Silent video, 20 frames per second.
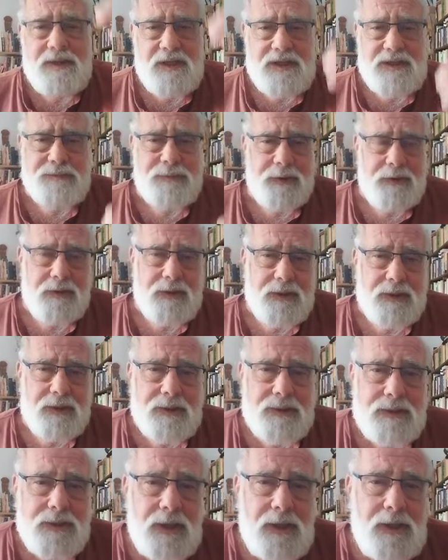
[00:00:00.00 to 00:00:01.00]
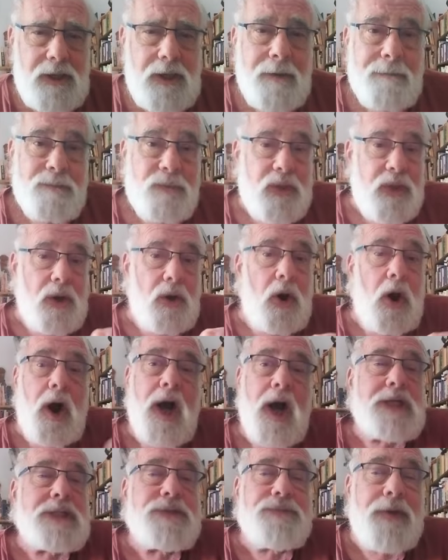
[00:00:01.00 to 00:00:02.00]
disparities.
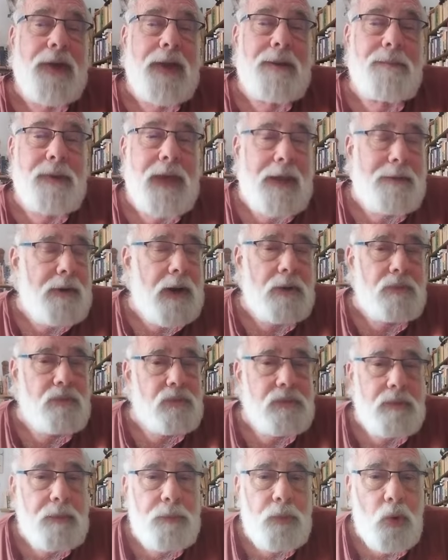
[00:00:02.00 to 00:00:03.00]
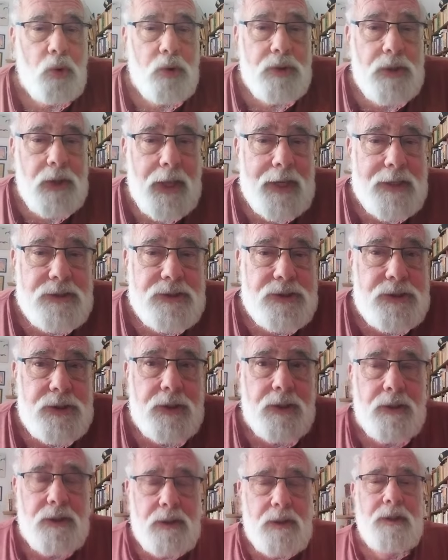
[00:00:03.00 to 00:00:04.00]
Oxfam came out with a report last
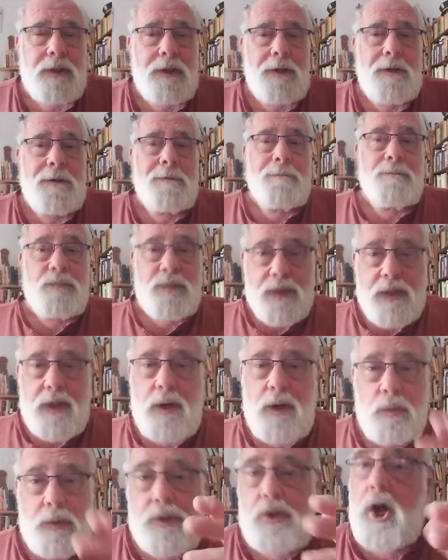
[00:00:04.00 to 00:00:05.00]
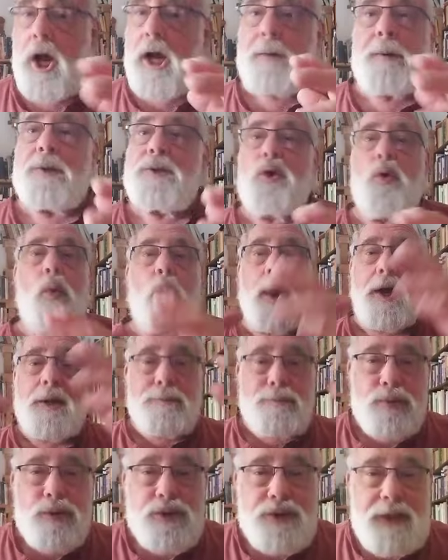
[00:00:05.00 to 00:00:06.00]
year. We talk about the
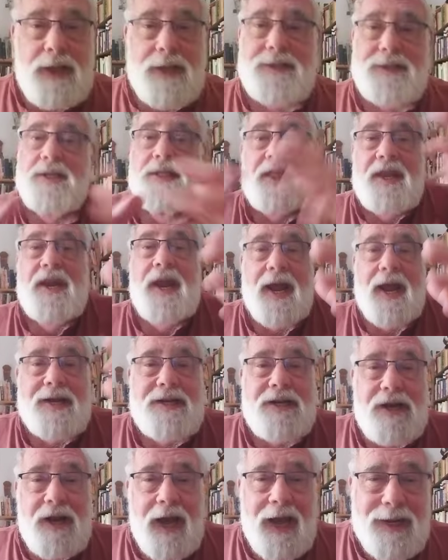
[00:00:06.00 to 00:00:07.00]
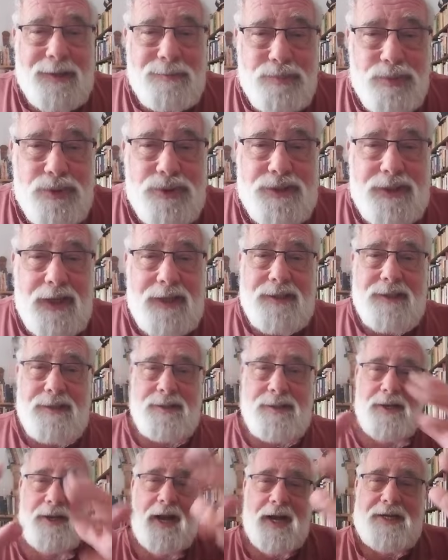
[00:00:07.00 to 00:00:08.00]
1% and the 99%,
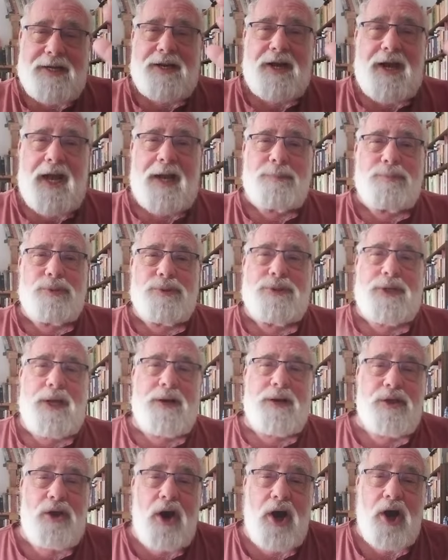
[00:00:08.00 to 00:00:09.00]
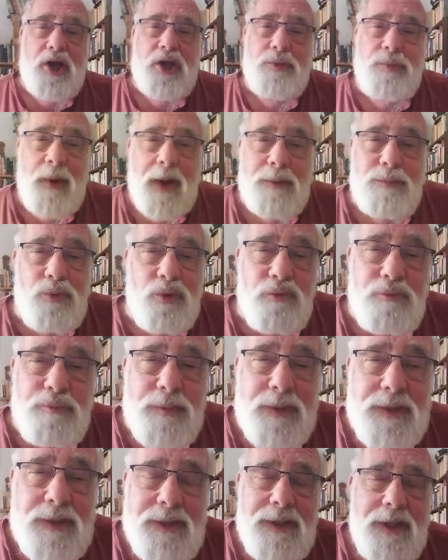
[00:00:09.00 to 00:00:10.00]
the 99% of the Occupy
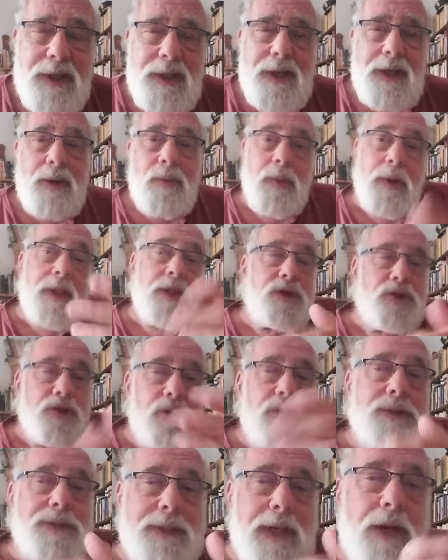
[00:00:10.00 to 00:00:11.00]
movement. Well, it turns